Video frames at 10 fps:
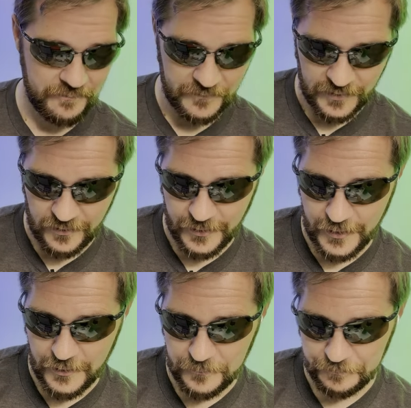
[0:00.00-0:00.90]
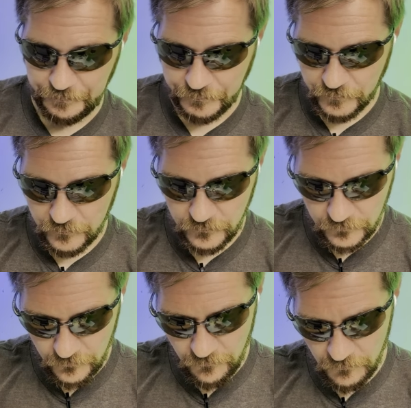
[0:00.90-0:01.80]
there you go.
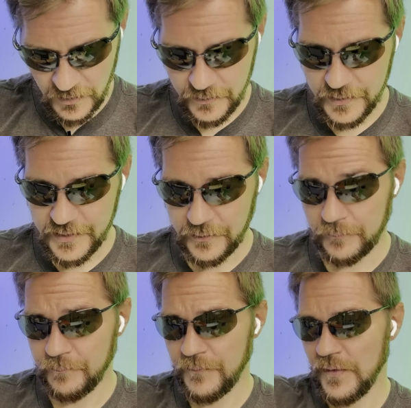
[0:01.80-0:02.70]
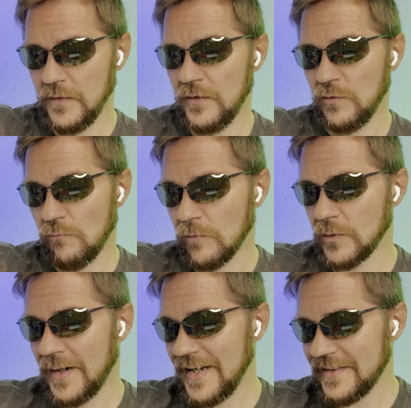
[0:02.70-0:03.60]
So, what
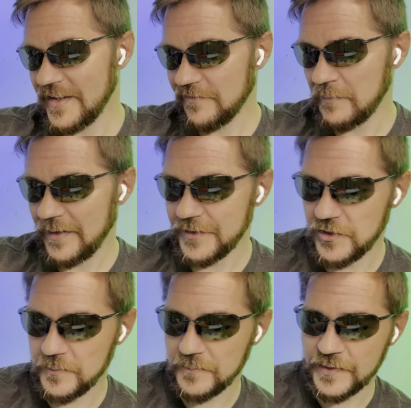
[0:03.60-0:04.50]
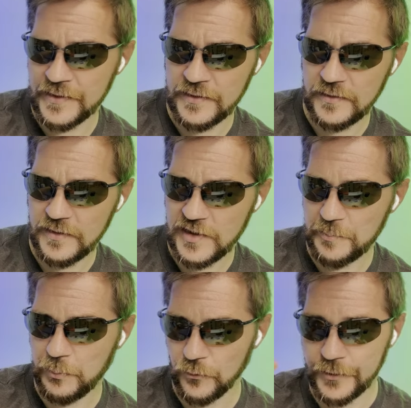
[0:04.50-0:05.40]
do I think of Maui Jim's
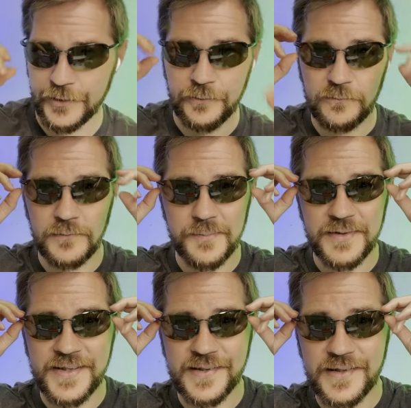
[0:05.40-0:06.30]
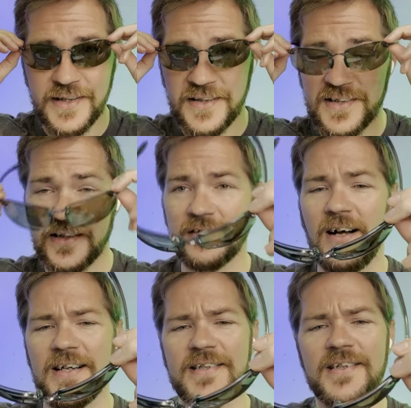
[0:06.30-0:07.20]
sport rimless
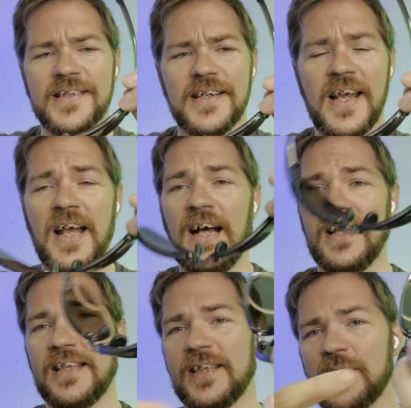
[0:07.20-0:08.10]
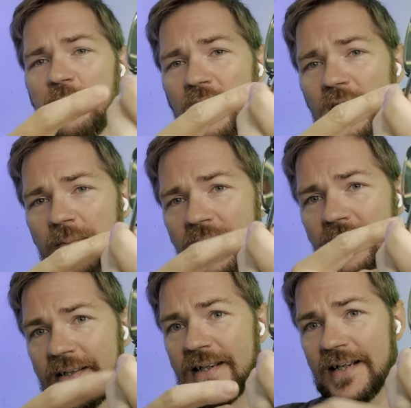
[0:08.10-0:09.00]
sunglasses? I think this bar up
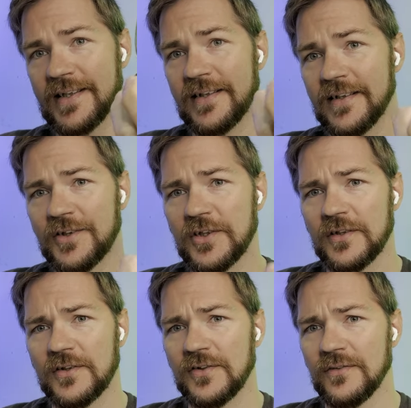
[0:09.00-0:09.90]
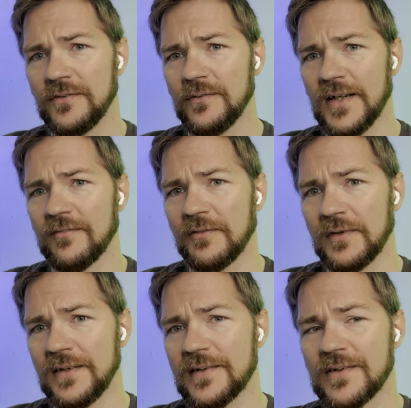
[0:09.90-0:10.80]
here is a nice addition to
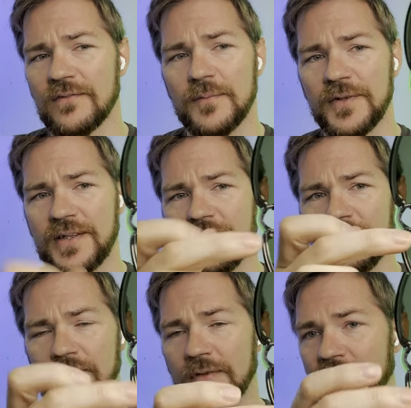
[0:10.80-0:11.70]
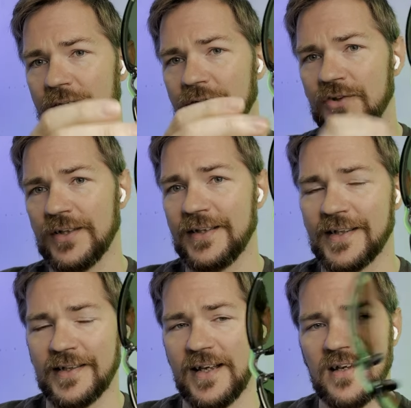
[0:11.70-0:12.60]
everyone else's rimless that really usually
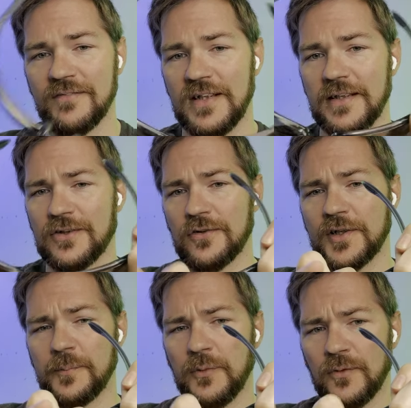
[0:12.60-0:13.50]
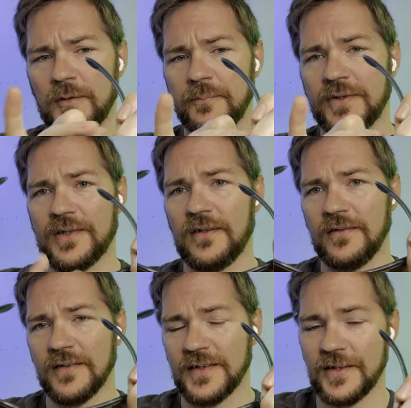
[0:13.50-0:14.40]
doesn't have any extra support and puts
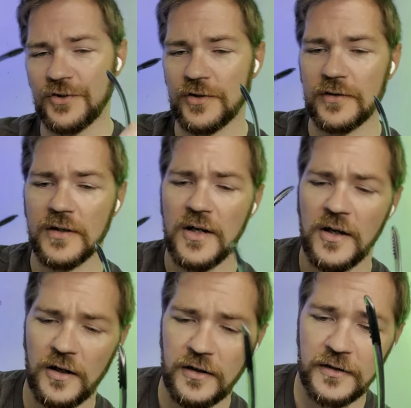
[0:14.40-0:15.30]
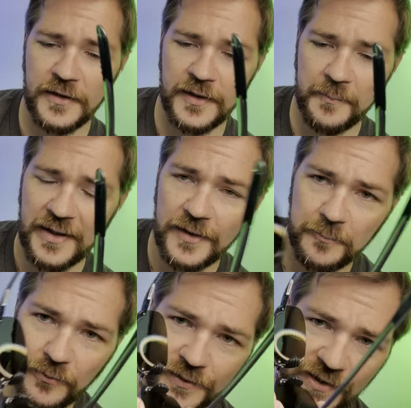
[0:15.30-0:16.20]
all the tension on the
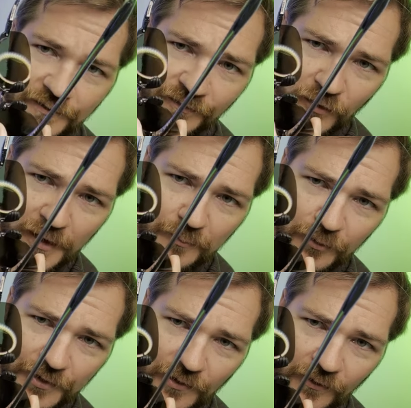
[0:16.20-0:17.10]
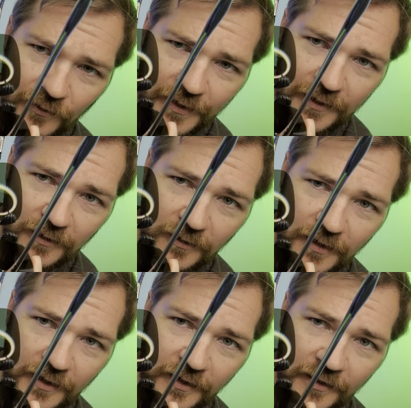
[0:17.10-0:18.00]
mounting points of the frame, which are here
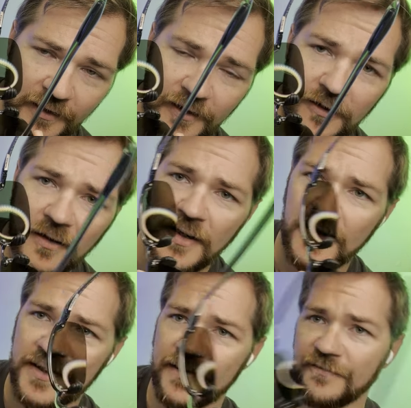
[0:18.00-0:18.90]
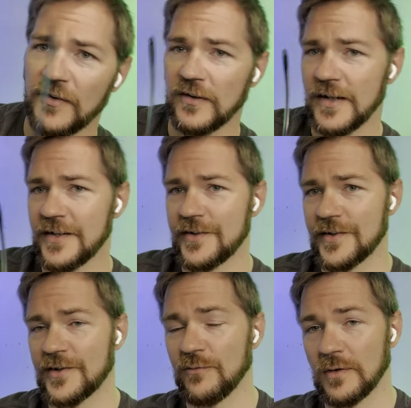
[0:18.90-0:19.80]
and here. It's the far
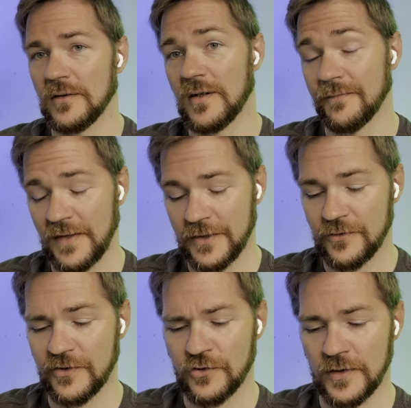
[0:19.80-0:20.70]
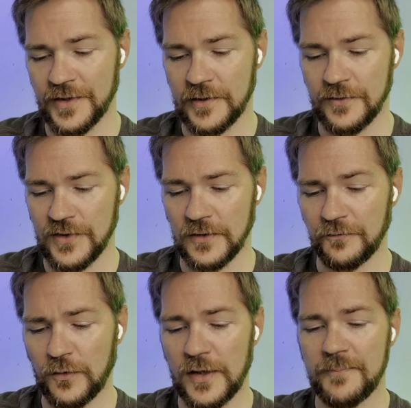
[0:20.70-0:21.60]
edges where a lot of extra stress goes on the
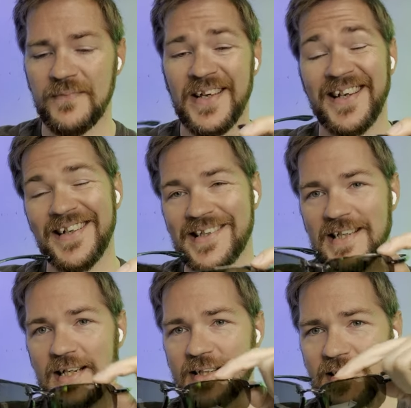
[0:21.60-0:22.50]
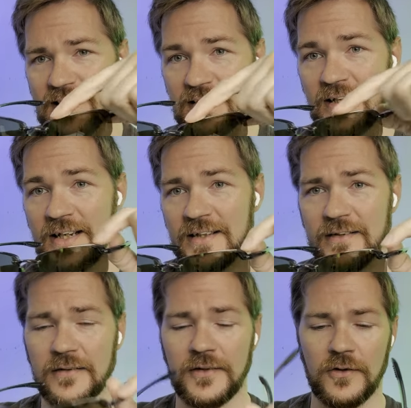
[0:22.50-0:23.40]
frame. It is nice to see that
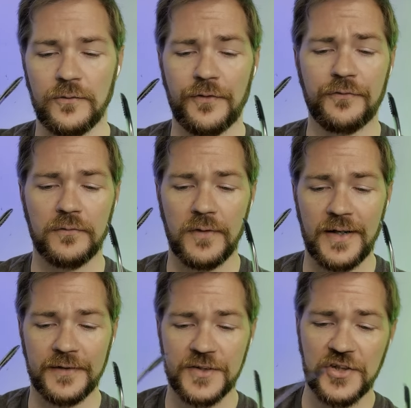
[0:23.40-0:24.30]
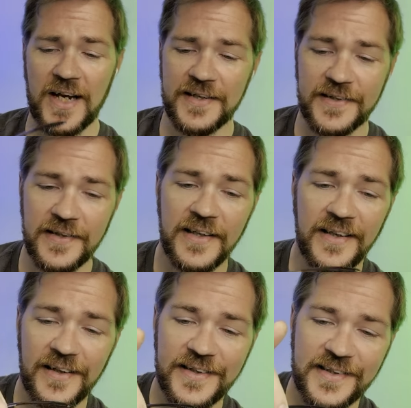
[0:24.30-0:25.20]
go throughout the chassis
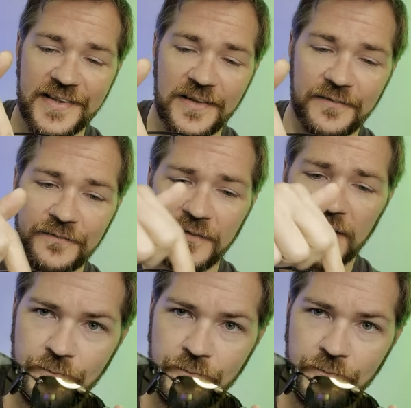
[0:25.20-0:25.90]
instead of